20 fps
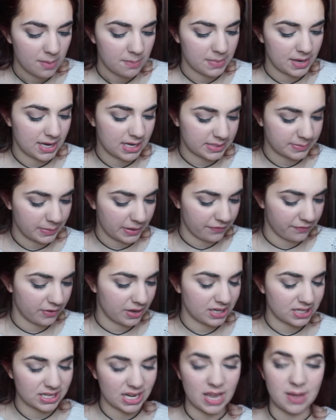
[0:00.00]
because my
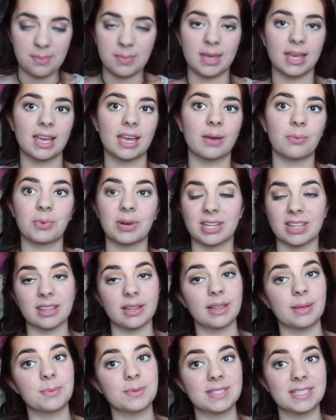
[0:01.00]
friend gave me one of
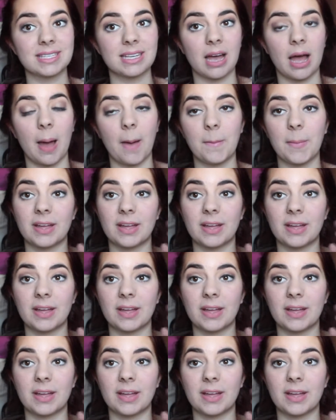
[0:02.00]
the lipst uh,